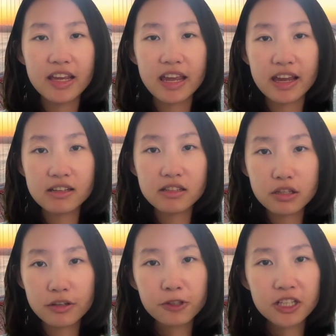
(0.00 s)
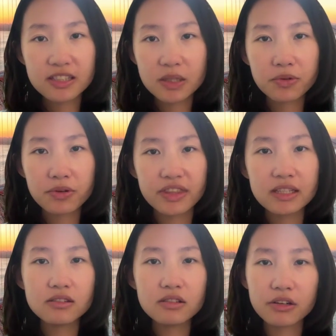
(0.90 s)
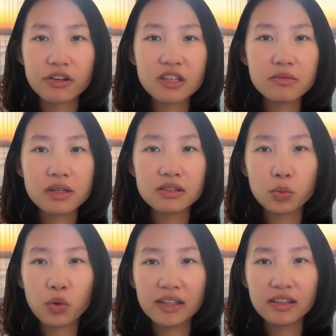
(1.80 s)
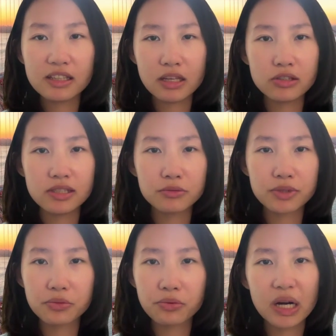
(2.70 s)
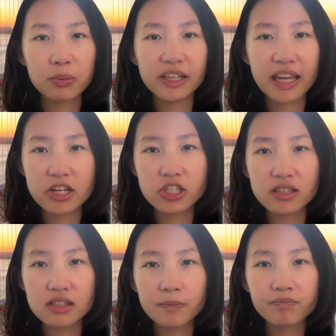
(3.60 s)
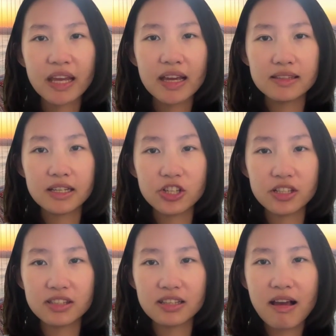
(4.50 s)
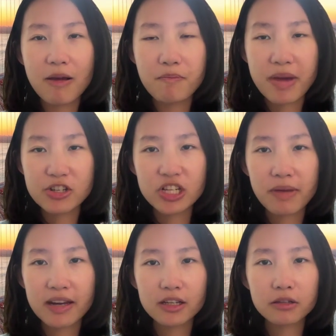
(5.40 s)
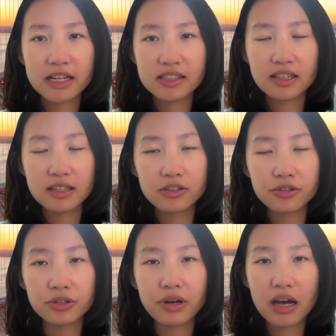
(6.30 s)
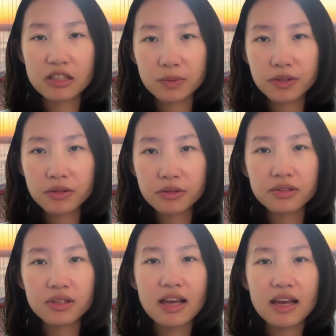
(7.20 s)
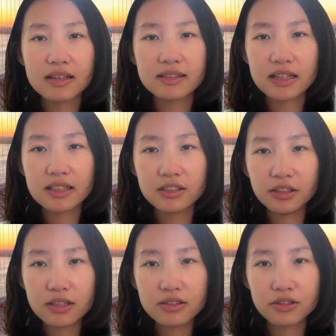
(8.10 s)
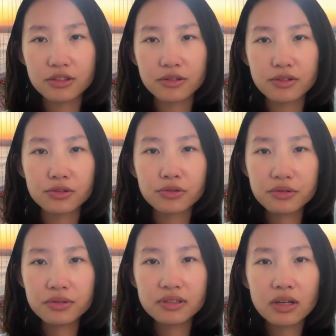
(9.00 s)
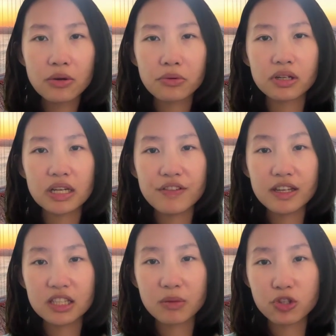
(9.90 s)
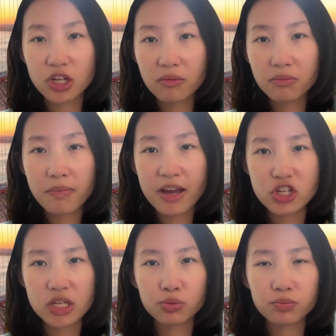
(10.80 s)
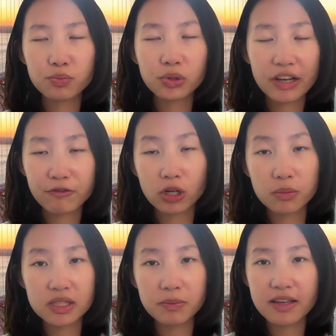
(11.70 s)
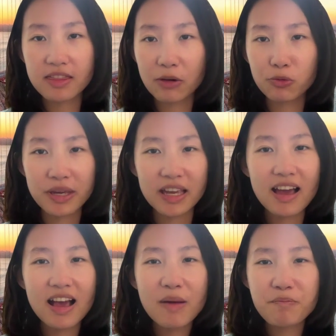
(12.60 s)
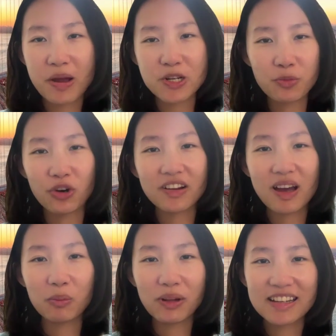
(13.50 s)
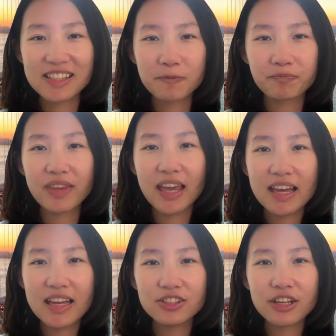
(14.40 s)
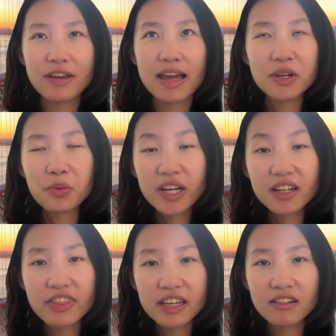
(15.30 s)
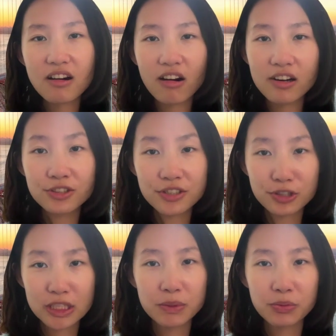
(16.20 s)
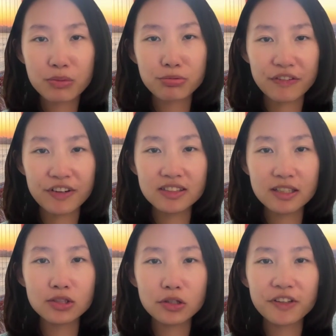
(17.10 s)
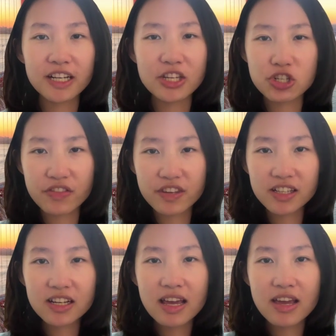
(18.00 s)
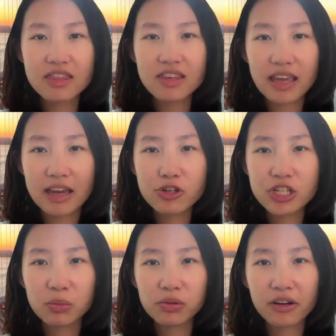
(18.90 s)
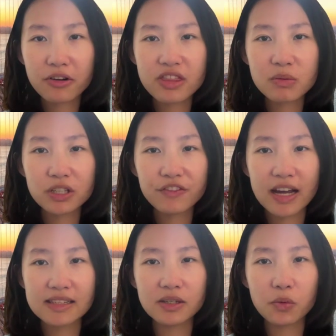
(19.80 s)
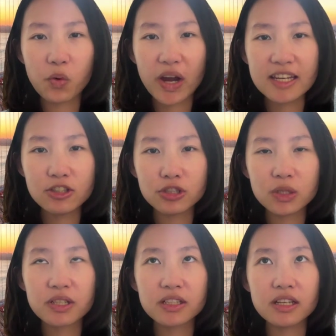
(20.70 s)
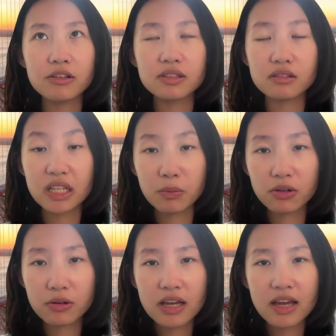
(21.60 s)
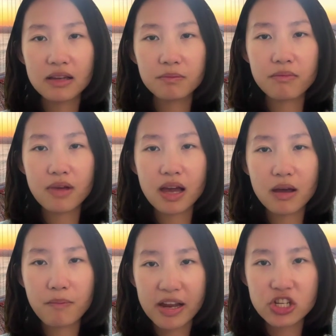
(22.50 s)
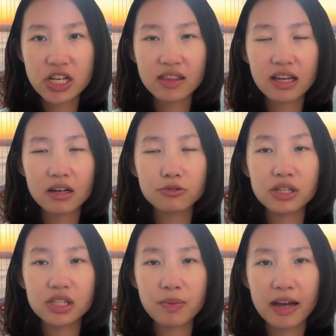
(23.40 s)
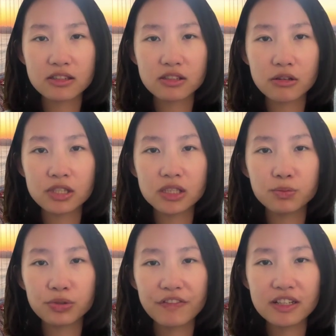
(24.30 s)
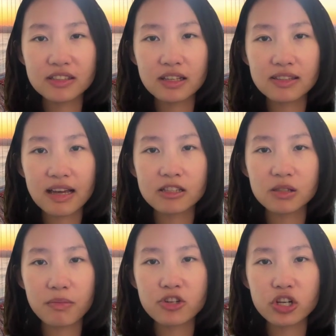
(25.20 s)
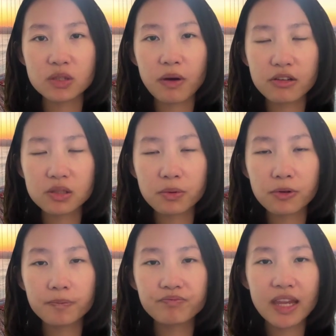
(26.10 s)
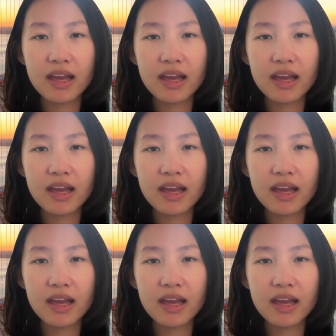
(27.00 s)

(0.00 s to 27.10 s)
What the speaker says: And for example, this algorithm is widely used in real-world applications, such as matching medical residents to hospitals, assigning students to schools, or even in some job matching platforms, but that would be much more complex. So anywhere there are two groups with preferences over each other, the Gale-Shapley algorithm provides a way to produce a stable matching that respects those preferences as much as possible.